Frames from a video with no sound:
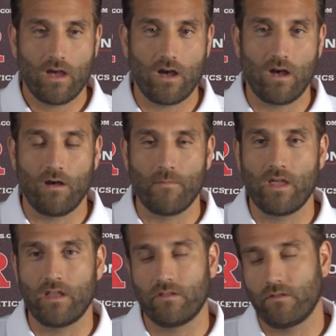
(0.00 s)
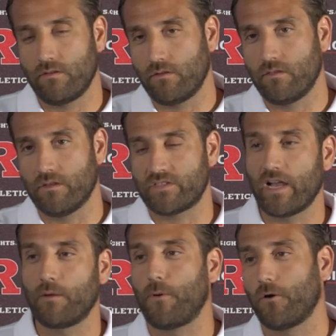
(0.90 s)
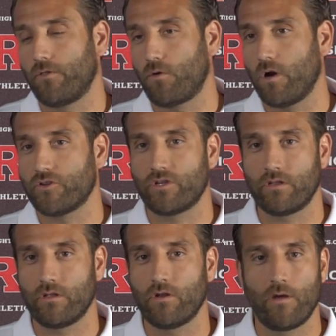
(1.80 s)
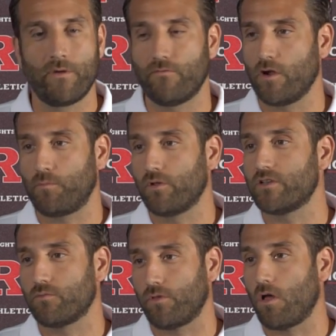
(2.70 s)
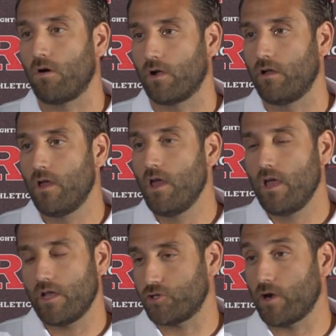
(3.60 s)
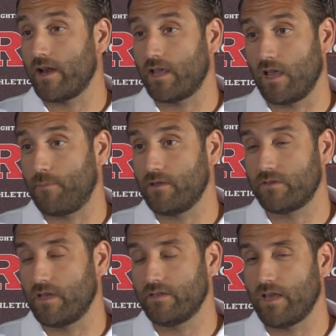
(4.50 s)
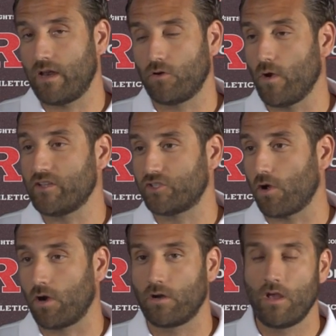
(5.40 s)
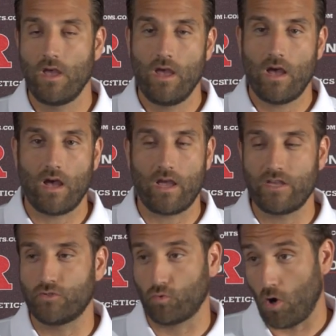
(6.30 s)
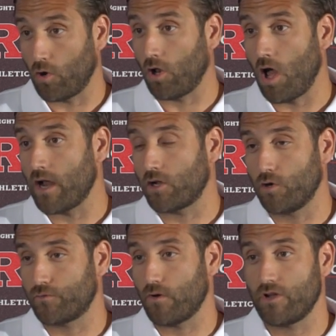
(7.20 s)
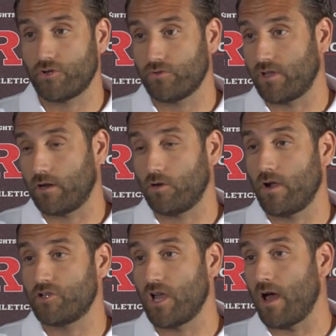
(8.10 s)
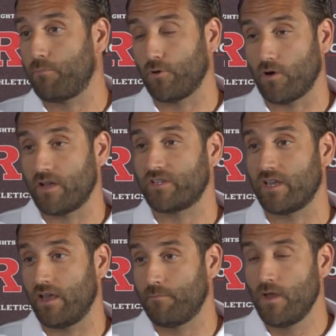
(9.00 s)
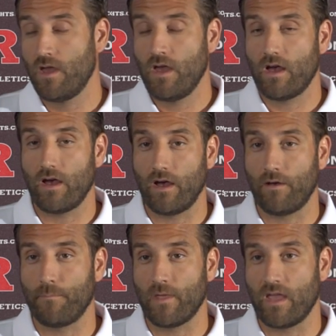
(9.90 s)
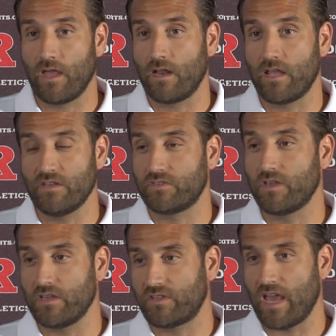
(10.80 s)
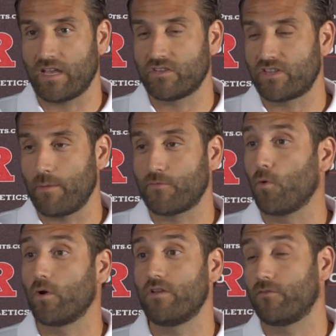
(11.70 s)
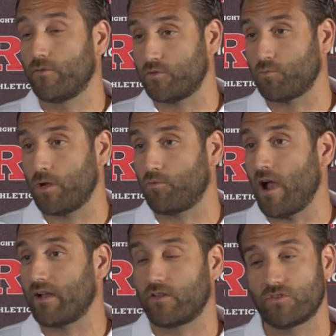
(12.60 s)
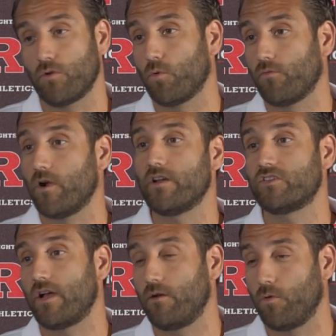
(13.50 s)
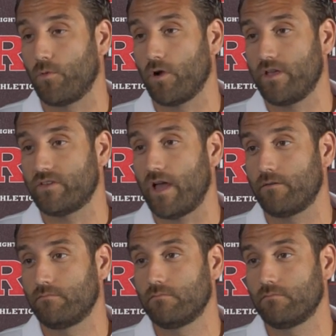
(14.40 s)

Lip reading: And the second part of the question, you know, I've been very pleased with Longa and training camp. He's had a great start. He's grown a lot. Coach Frazier's done a great job progressing him. And he's taken steps forward even from spring practice, so we're very excited with where he's at.